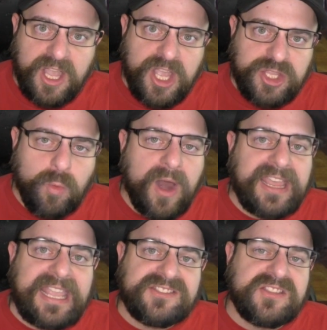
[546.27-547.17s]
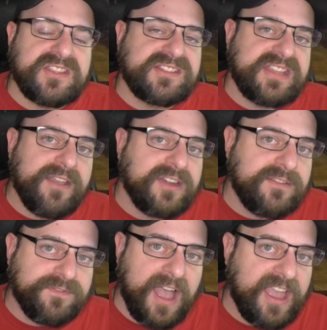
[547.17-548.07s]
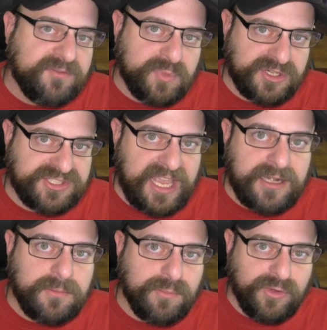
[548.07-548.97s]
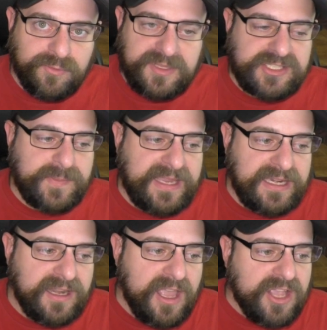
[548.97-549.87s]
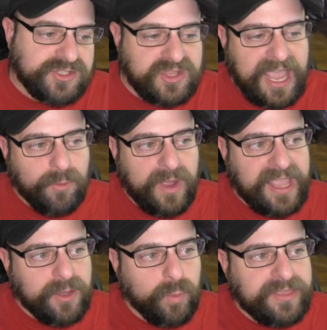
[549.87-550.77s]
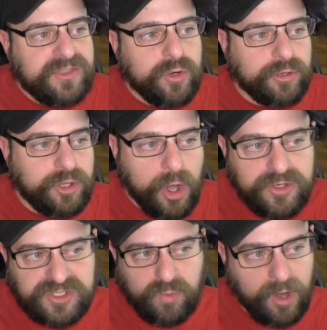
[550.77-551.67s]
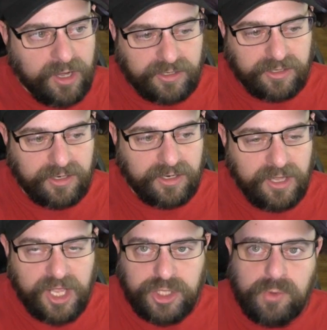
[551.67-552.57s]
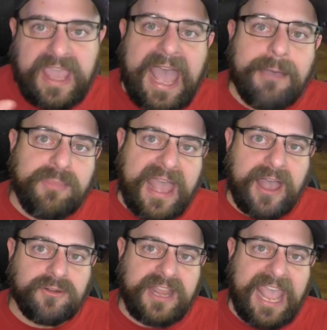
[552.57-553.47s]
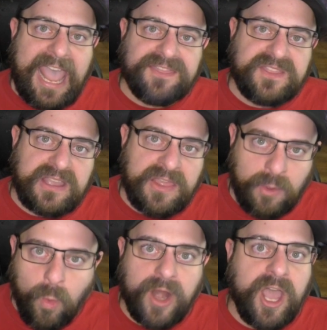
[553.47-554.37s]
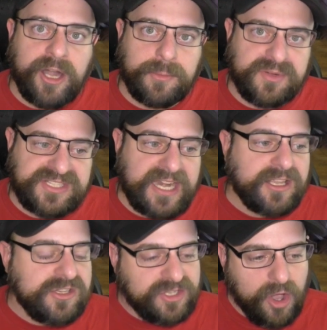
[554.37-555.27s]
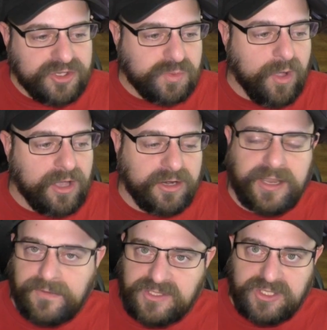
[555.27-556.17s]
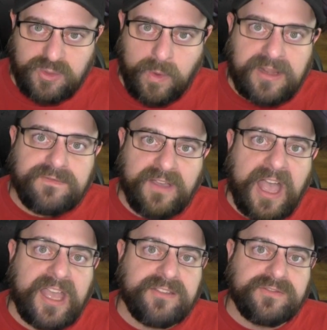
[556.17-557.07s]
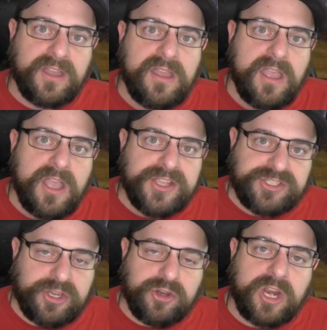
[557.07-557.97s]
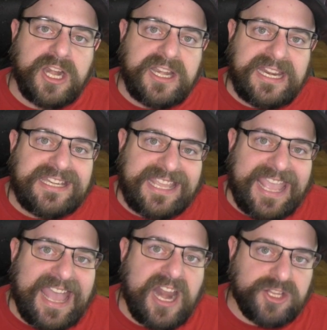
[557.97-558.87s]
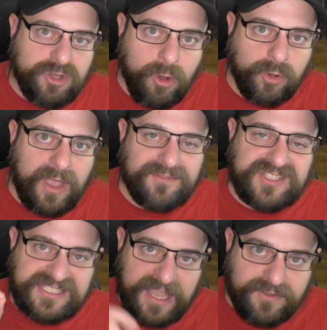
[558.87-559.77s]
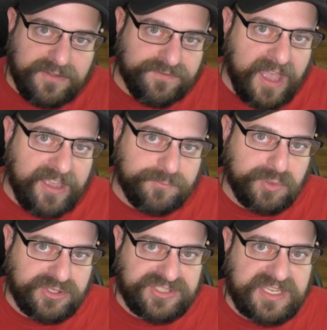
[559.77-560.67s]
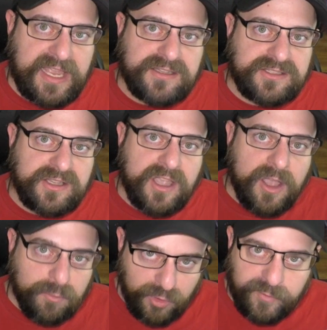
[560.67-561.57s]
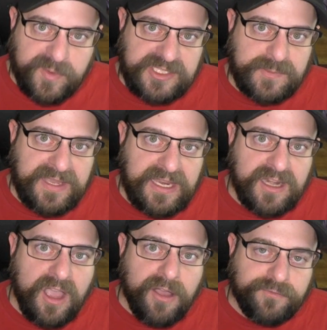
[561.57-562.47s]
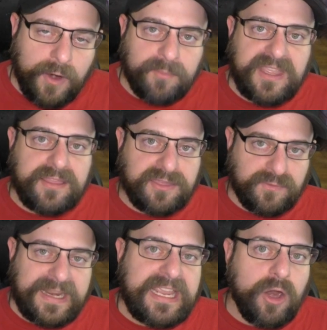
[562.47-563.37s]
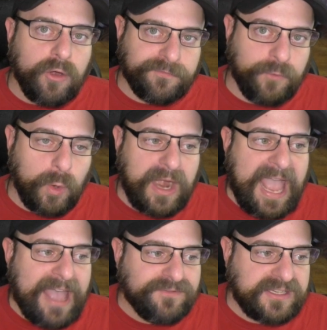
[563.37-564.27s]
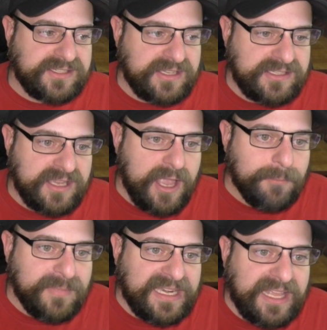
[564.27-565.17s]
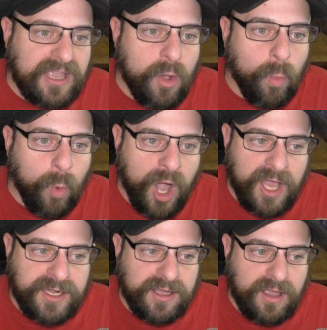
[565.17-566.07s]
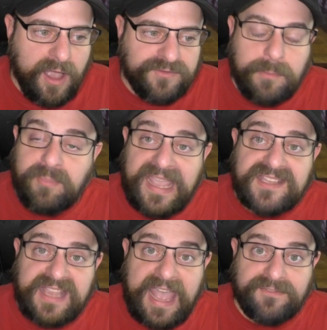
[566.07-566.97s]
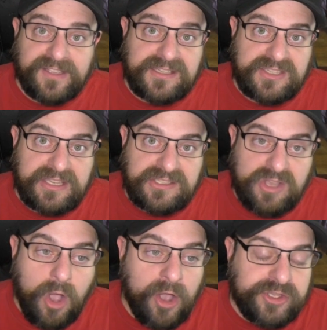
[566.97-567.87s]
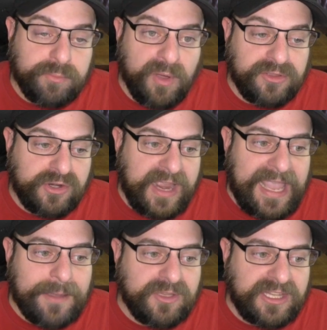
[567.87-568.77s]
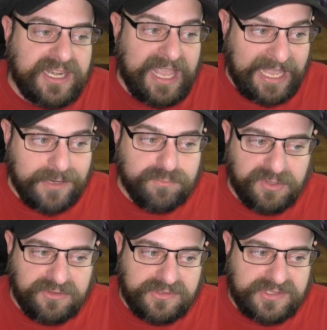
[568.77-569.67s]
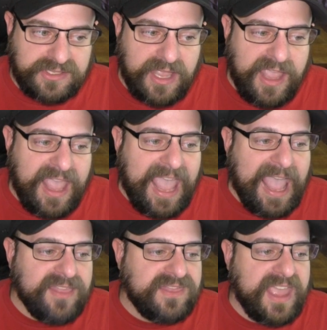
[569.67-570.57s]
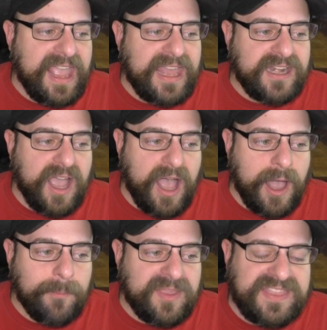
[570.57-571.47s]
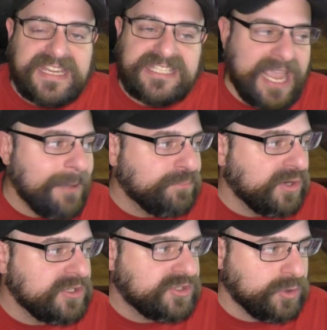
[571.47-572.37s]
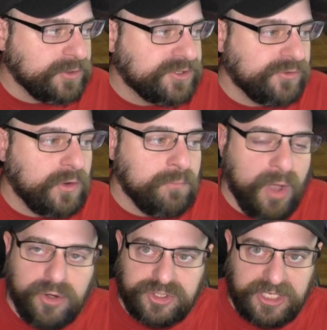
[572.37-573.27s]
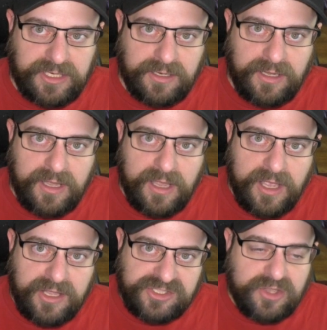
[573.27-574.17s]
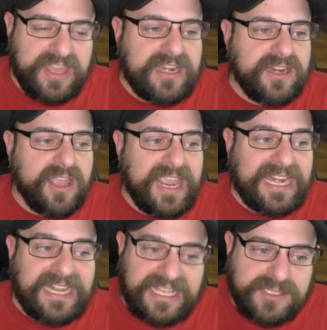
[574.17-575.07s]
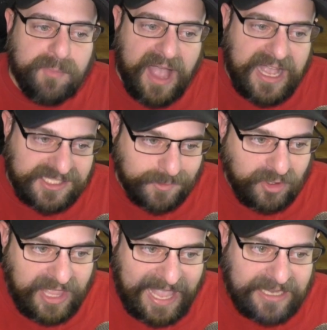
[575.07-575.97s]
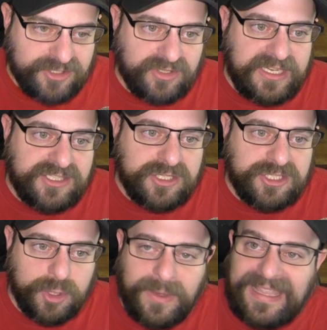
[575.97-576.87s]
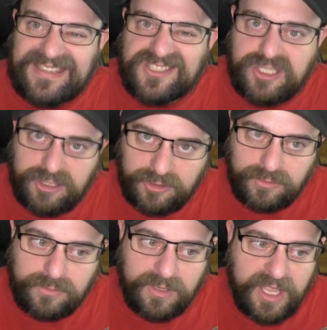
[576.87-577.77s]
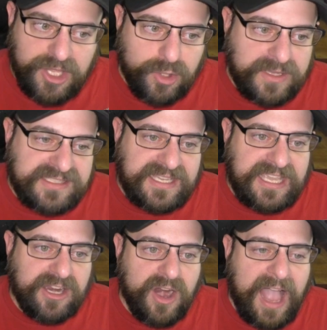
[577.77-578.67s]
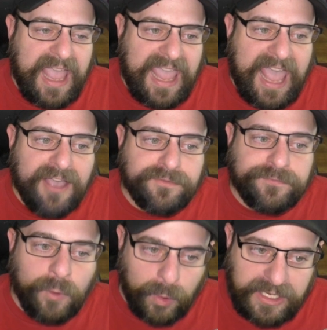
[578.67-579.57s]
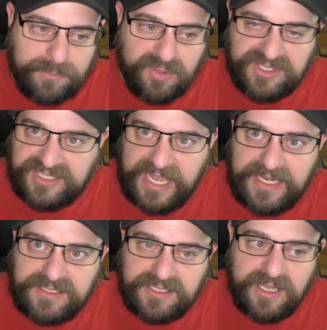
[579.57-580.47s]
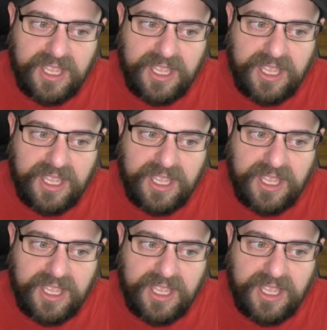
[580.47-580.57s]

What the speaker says: You want to get to the 75% movement speed, so that way with your Ghost Walker, you cap out at the 100%, because Ghost Walker gives you 25, so you're going to need to get a total of 75% movement speed from the 3 or 4 affixes, meaning one of the base affixes on both your amulet and boots, and then the tempered sorcerer motion. So then it is possible actually to do it in 2. You can see here I have 40%.